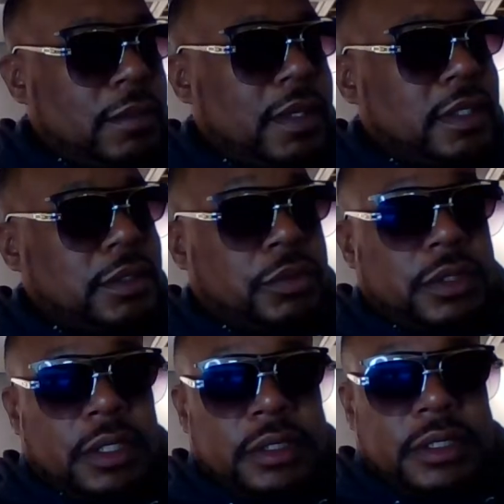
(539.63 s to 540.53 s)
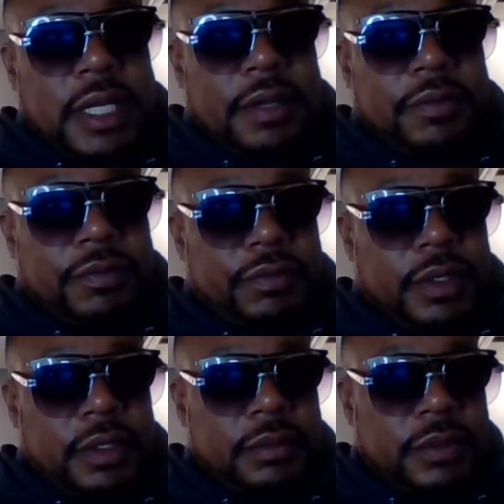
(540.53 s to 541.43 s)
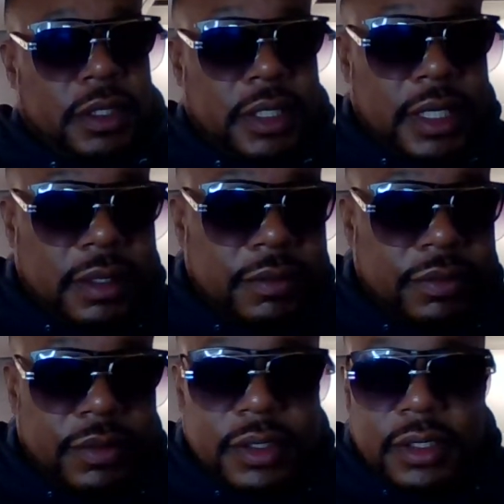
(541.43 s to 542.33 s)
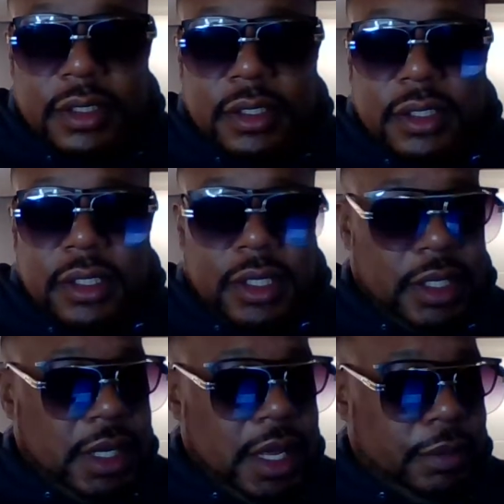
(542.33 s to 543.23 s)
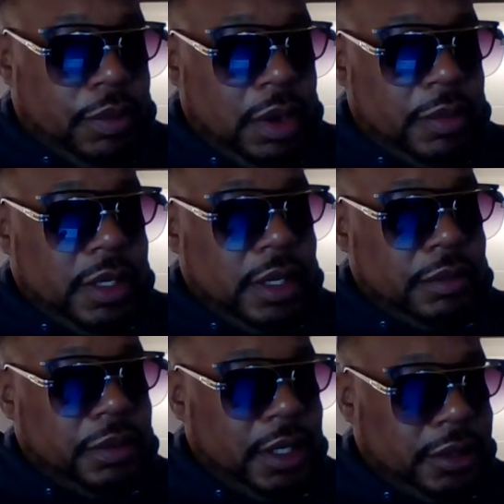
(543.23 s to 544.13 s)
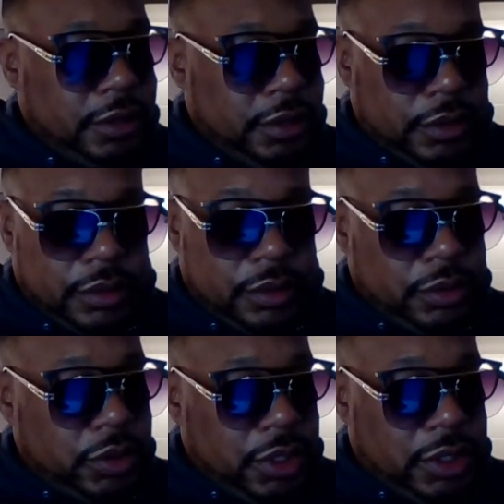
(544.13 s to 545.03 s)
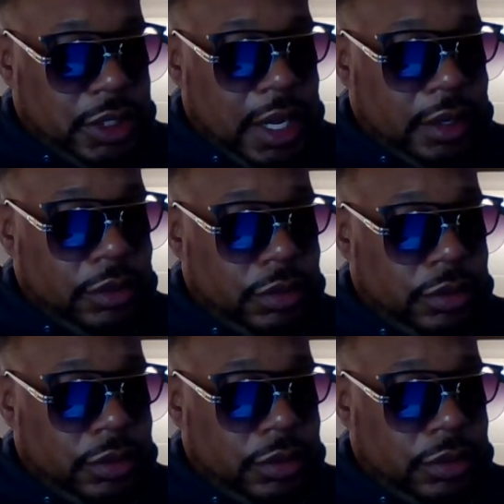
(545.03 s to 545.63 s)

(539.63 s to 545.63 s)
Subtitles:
because it was unsafe to live in that apartment complex. So it's a lot going